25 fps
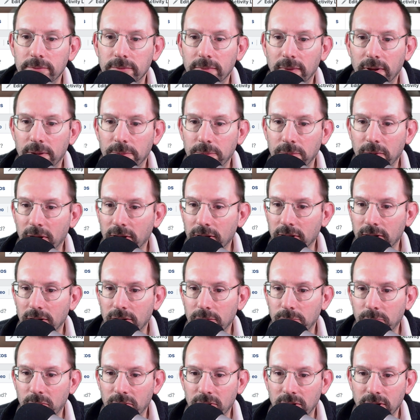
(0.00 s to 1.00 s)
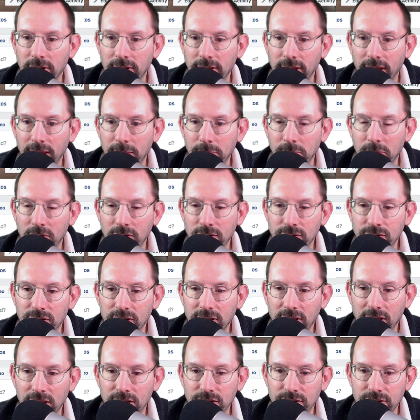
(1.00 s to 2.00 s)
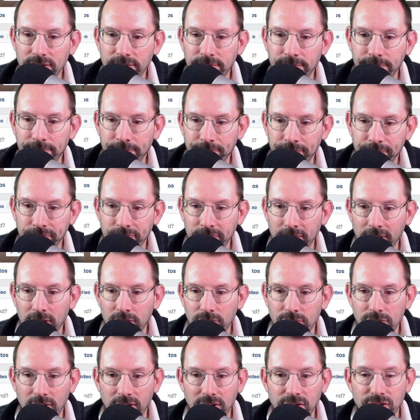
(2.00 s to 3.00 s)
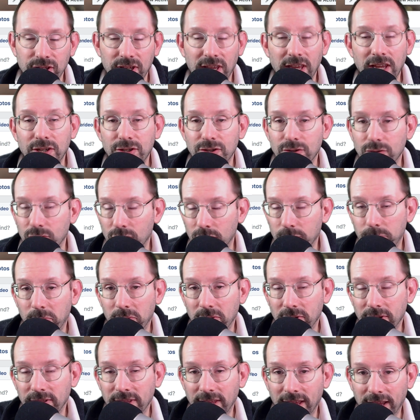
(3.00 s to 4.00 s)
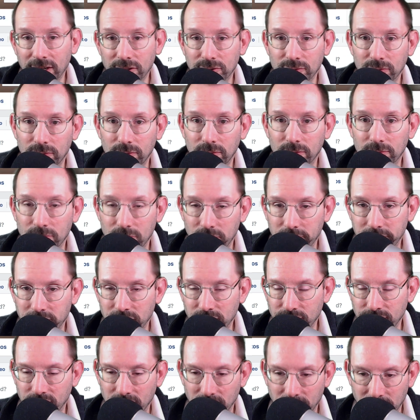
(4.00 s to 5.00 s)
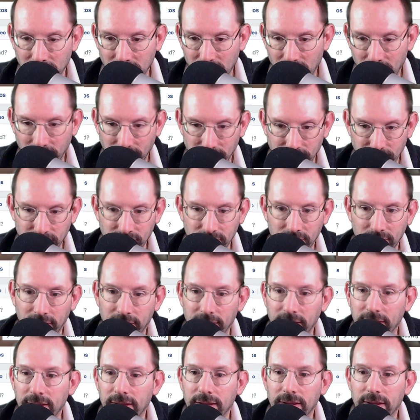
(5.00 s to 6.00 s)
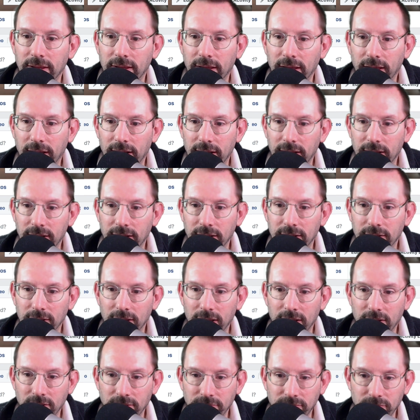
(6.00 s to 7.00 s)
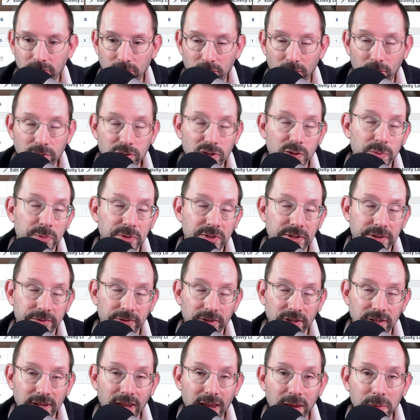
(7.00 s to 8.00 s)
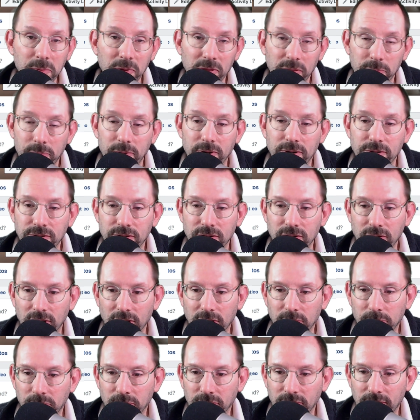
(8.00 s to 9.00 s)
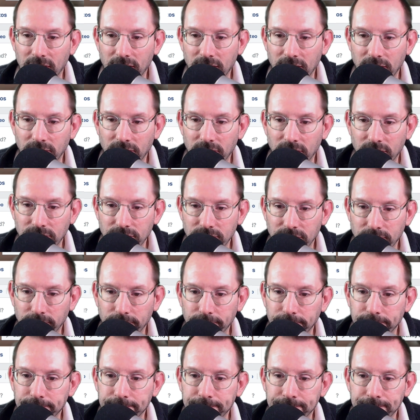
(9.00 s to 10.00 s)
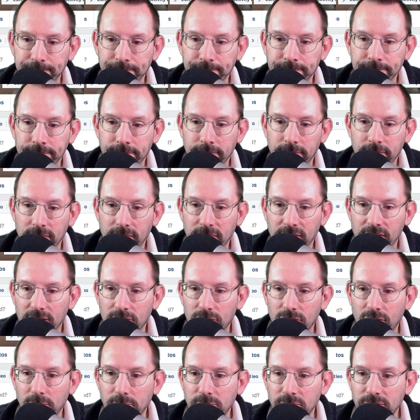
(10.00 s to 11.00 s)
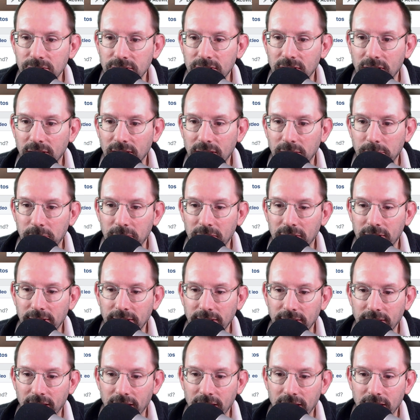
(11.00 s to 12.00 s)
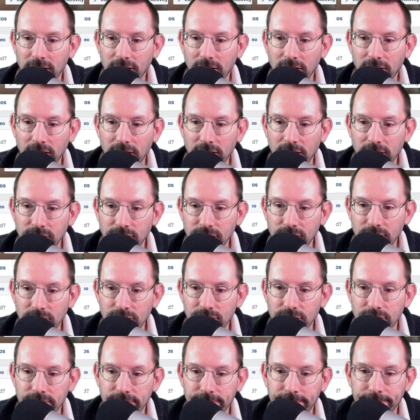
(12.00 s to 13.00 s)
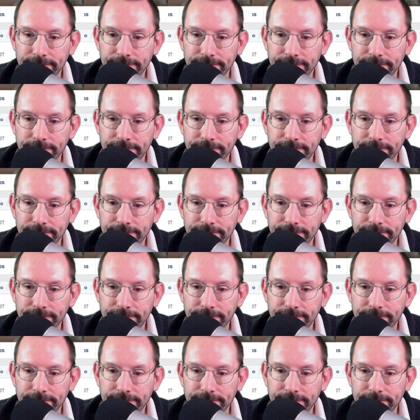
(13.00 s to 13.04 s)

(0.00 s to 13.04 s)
I'm not going to put in name or education. So education, you'd put in the actual university or college. Uh, and if you know the specific name of the person, you could put that in there too. So I'm just going to keep it like that. I'm going to click search.